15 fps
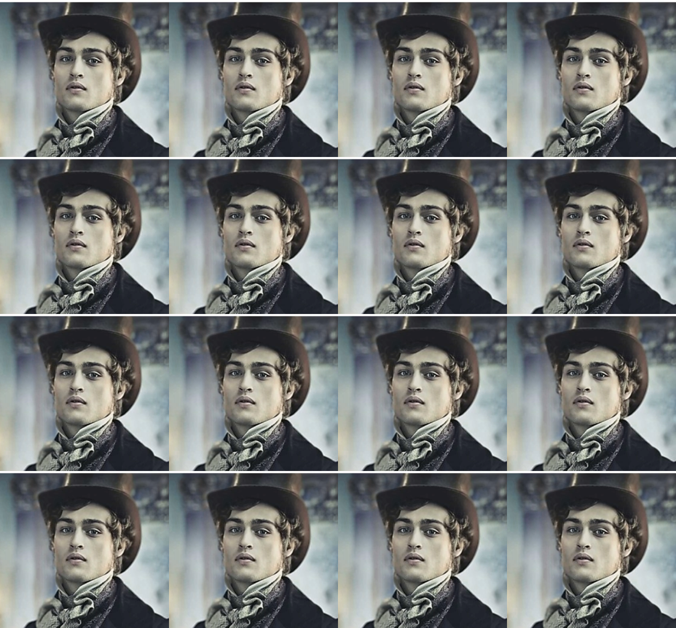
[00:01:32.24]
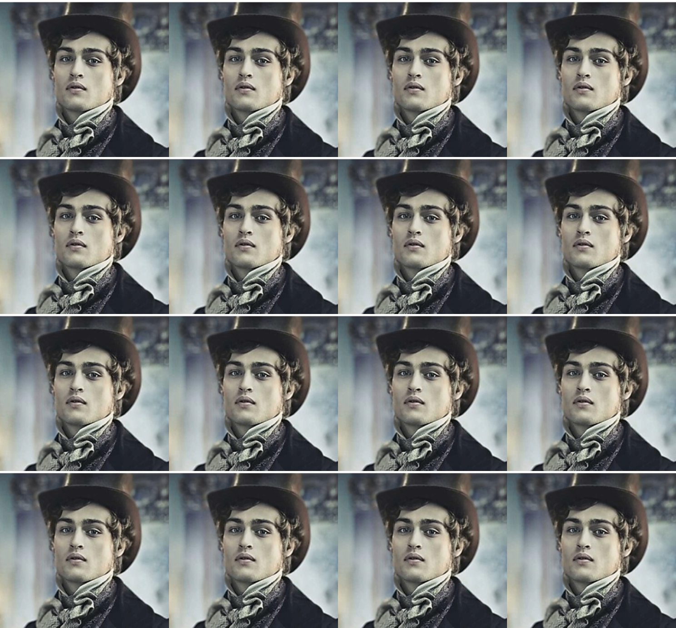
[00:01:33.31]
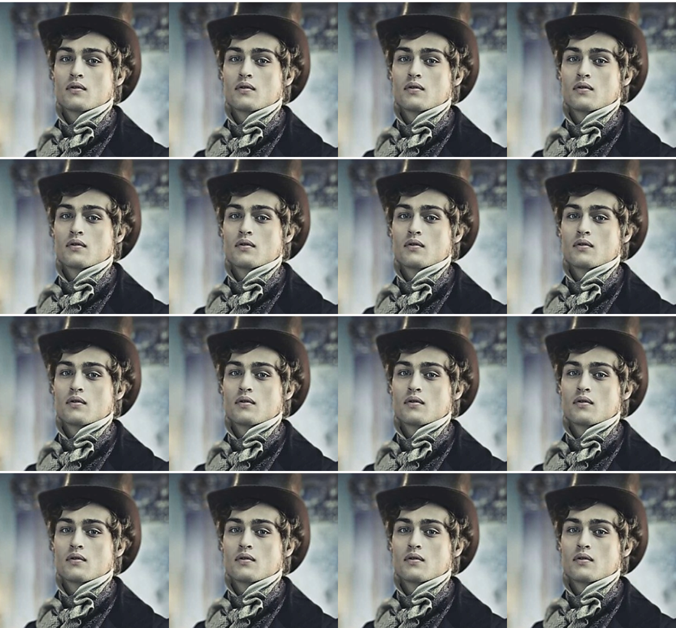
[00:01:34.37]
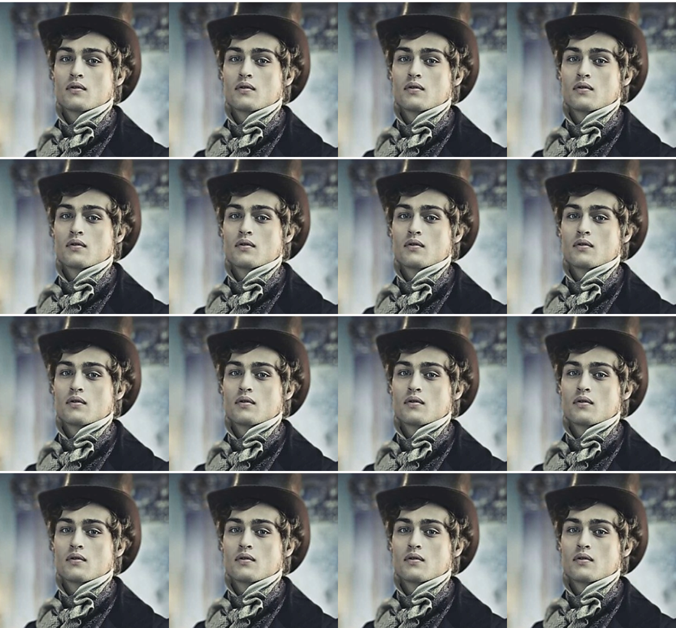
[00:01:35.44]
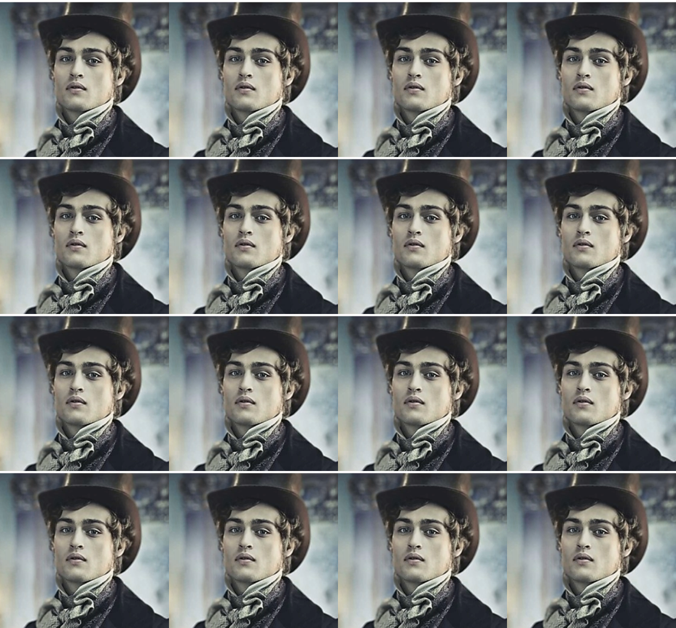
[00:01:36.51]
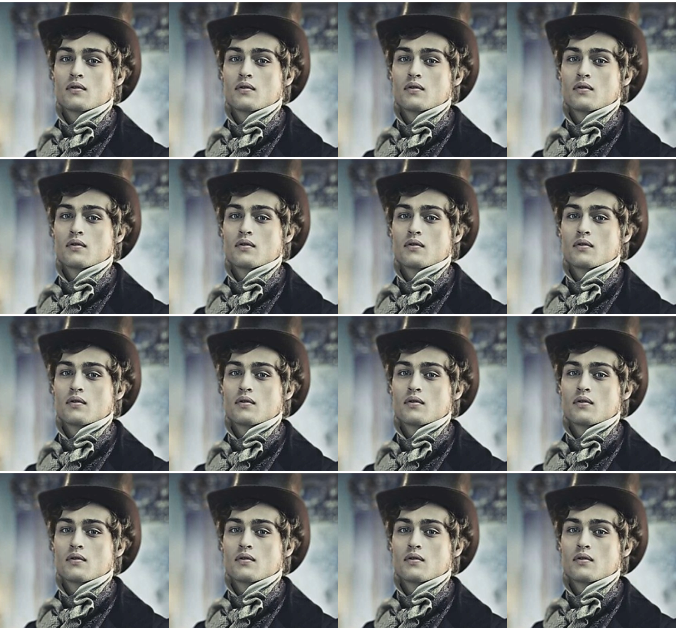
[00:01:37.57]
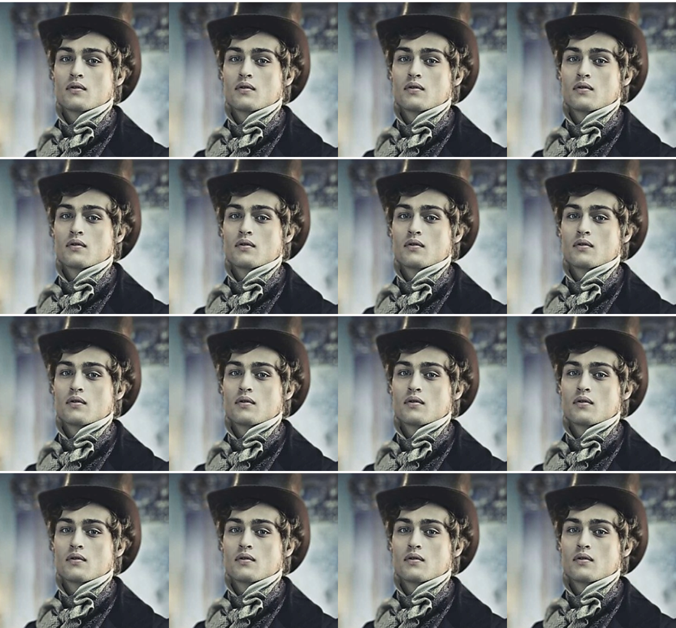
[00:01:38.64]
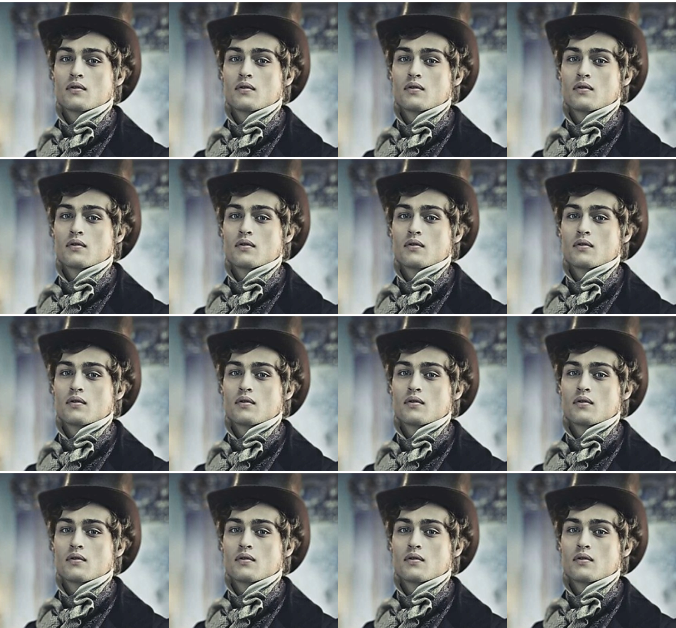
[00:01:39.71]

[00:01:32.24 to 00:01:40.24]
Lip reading: (no lip movement)